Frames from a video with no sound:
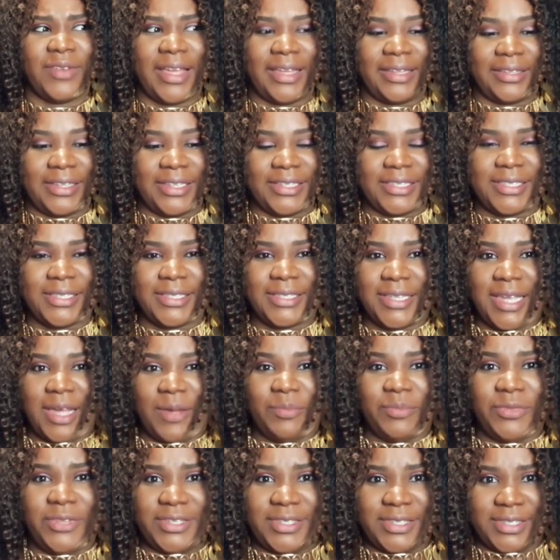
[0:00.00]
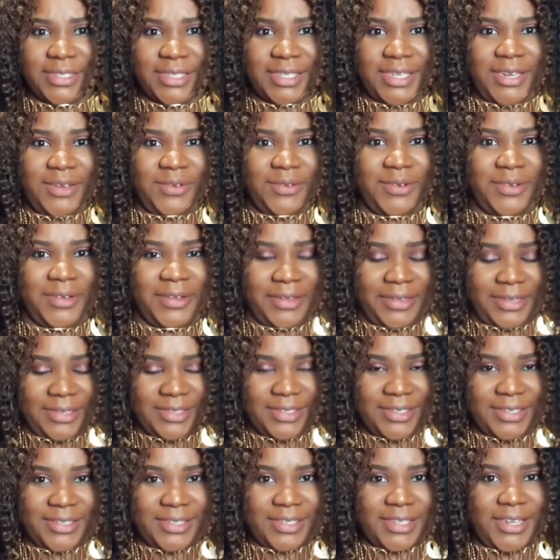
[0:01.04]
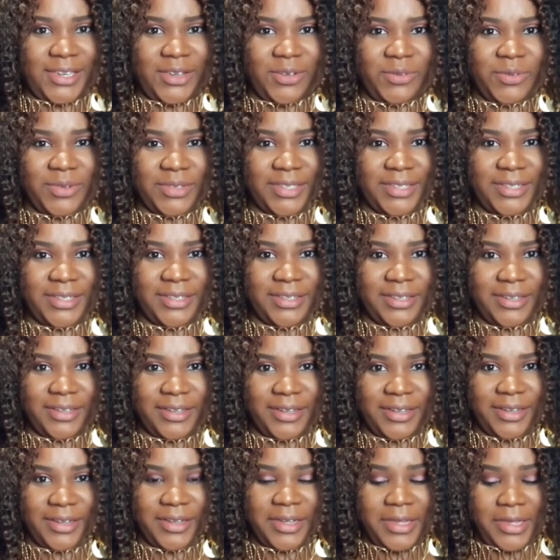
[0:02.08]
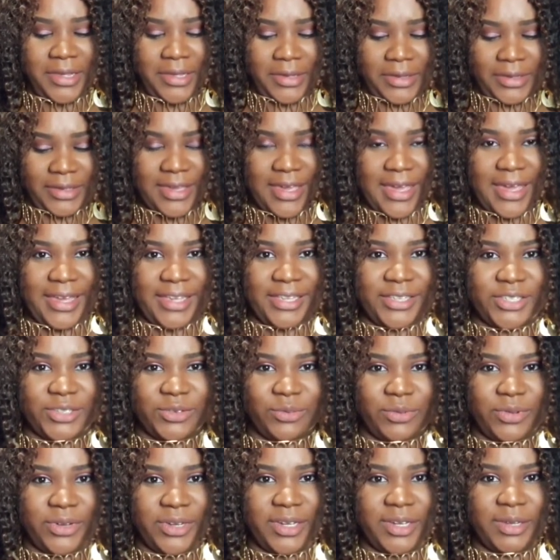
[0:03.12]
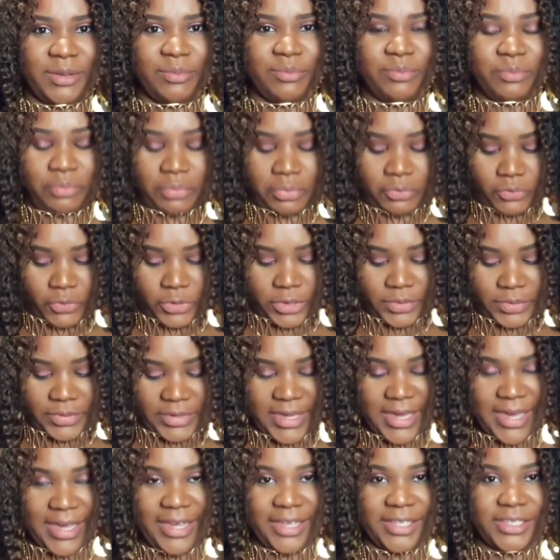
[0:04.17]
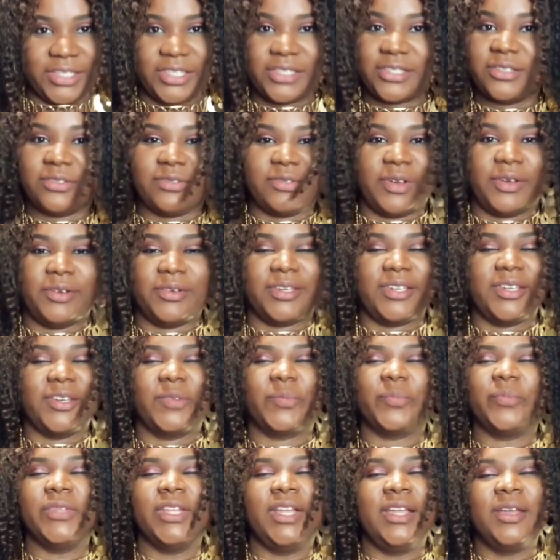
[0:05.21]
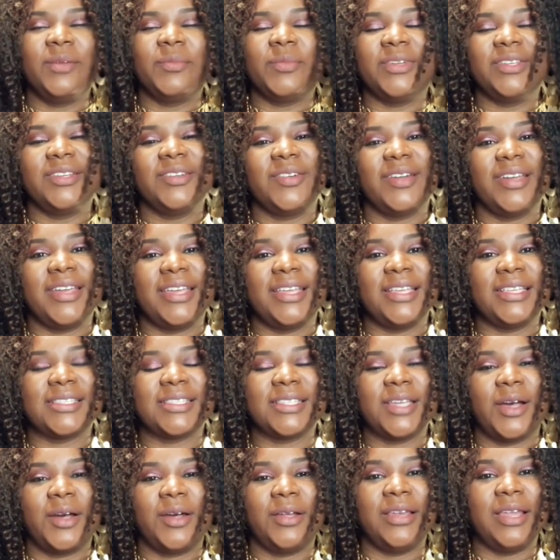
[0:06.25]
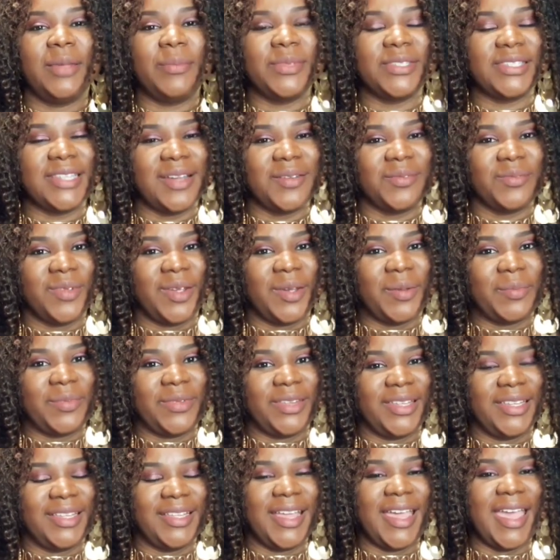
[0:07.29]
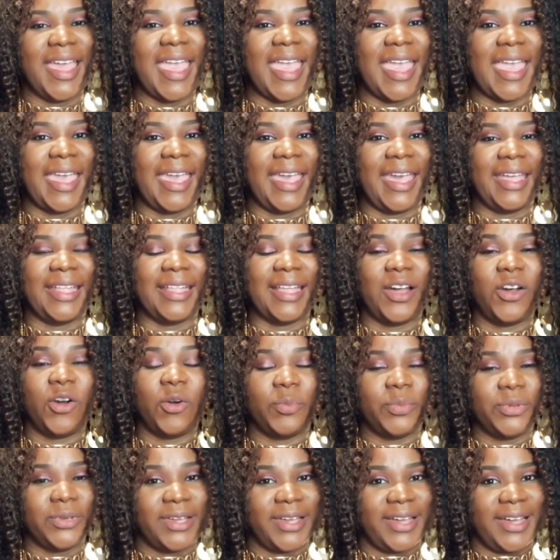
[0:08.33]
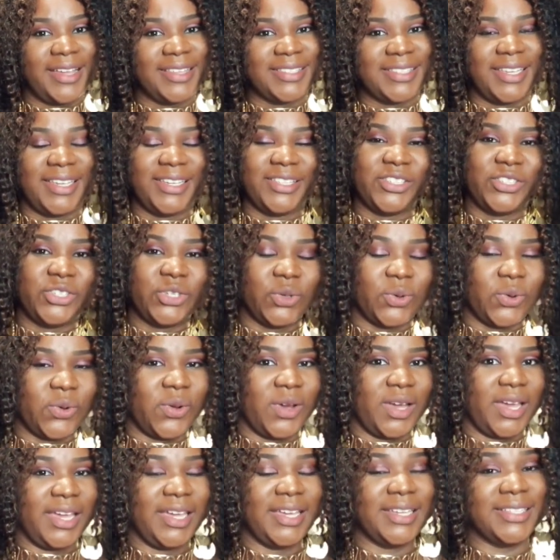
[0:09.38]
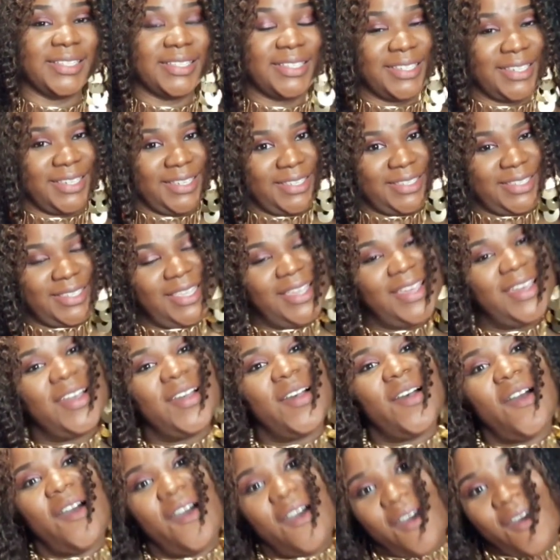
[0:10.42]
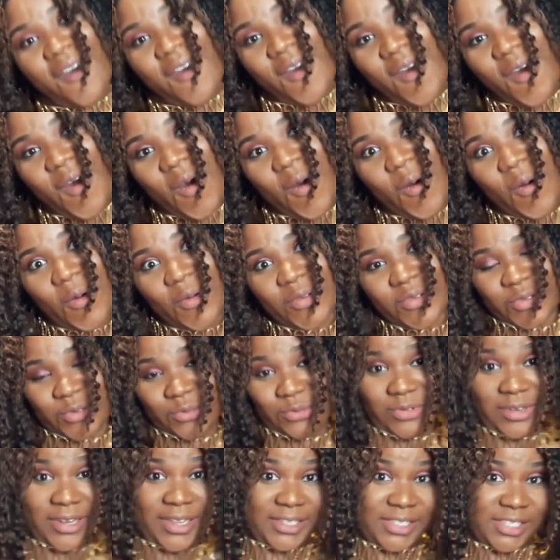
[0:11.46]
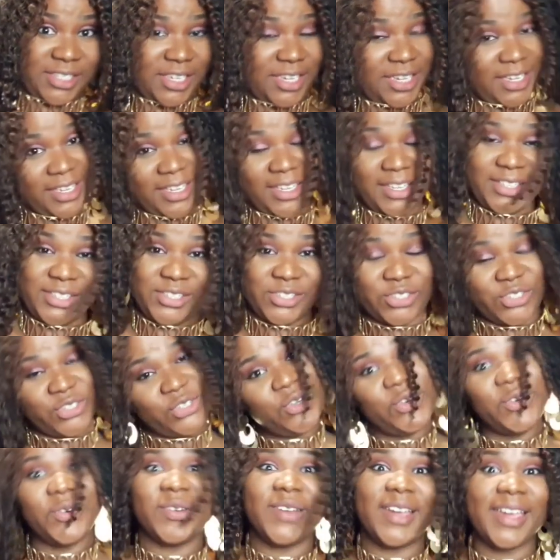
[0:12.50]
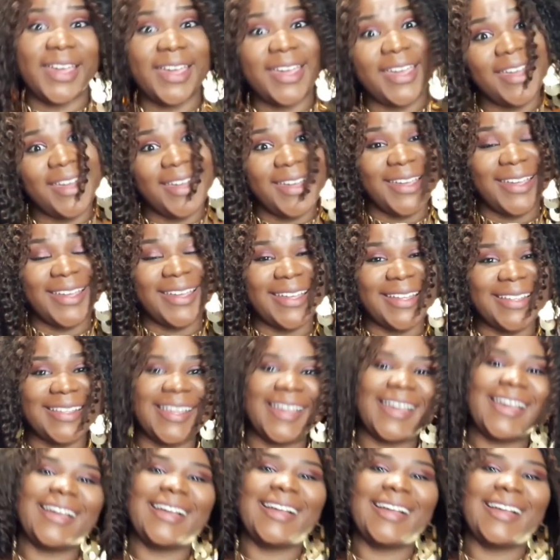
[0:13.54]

Like this is something, this is cute, huh? Isn't this cute with the little cage rib, rib cage? This is very cute. But anyways, uh, let me stop rambling and I hope you guys enjoy this haul. So let's get into it.